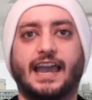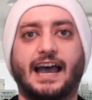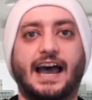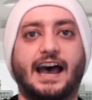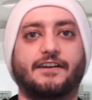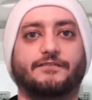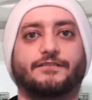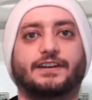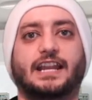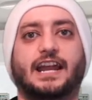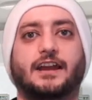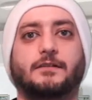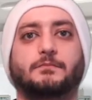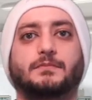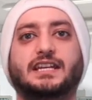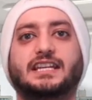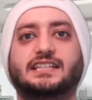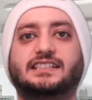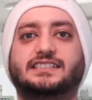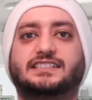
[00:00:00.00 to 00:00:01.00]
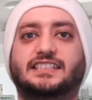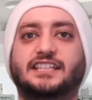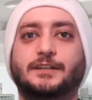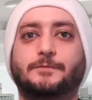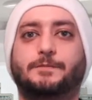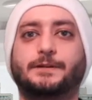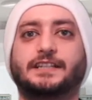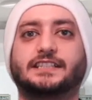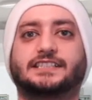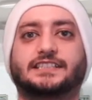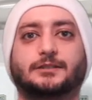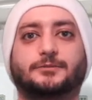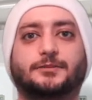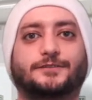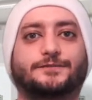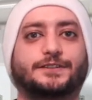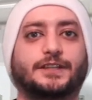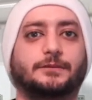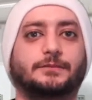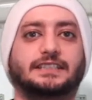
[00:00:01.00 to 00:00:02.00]
and when I mean TP some
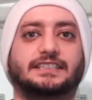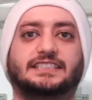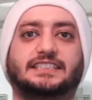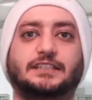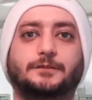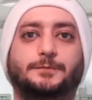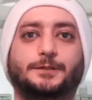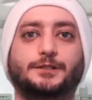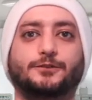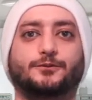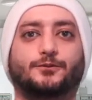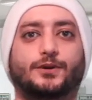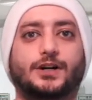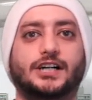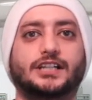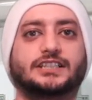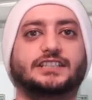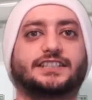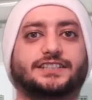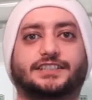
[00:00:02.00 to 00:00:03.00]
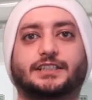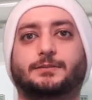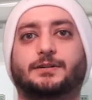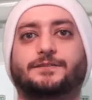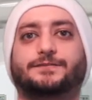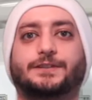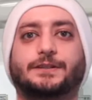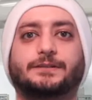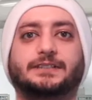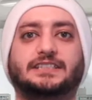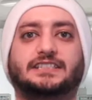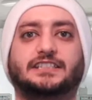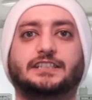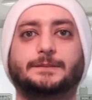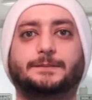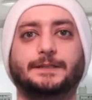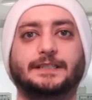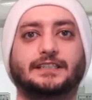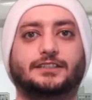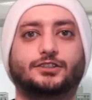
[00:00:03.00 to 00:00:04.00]
of them is TP1 some of them is
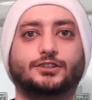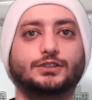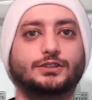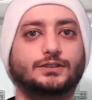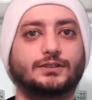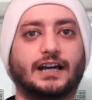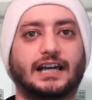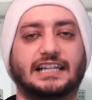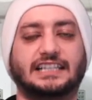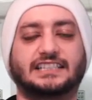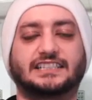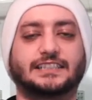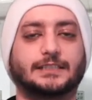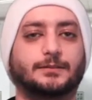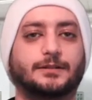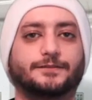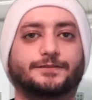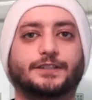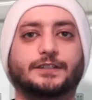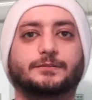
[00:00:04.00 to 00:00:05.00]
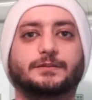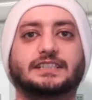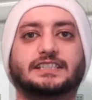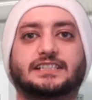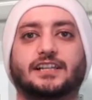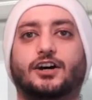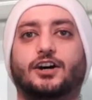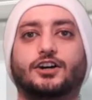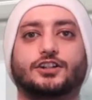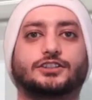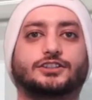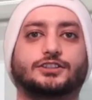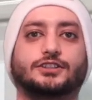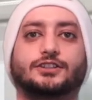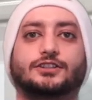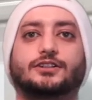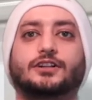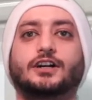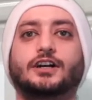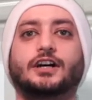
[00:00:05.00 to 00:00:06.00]
TP2 and some of them is
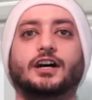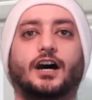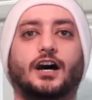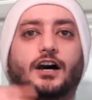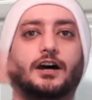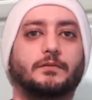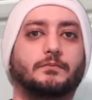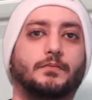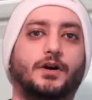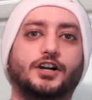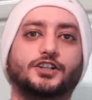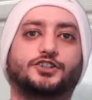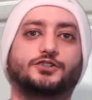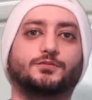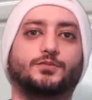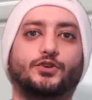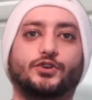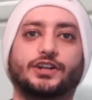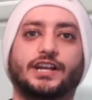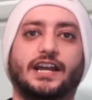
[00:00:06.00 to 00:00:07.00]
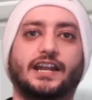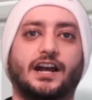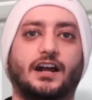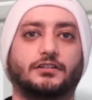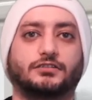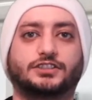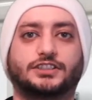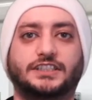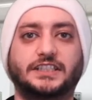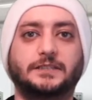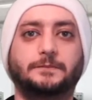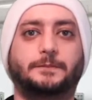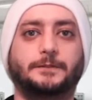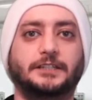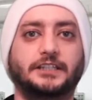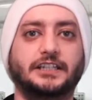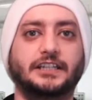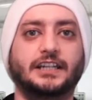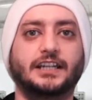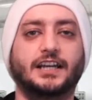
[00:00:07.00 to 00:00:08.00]
also uh, much more than our
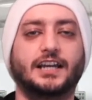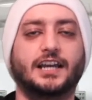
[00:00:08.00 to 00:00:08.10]
TP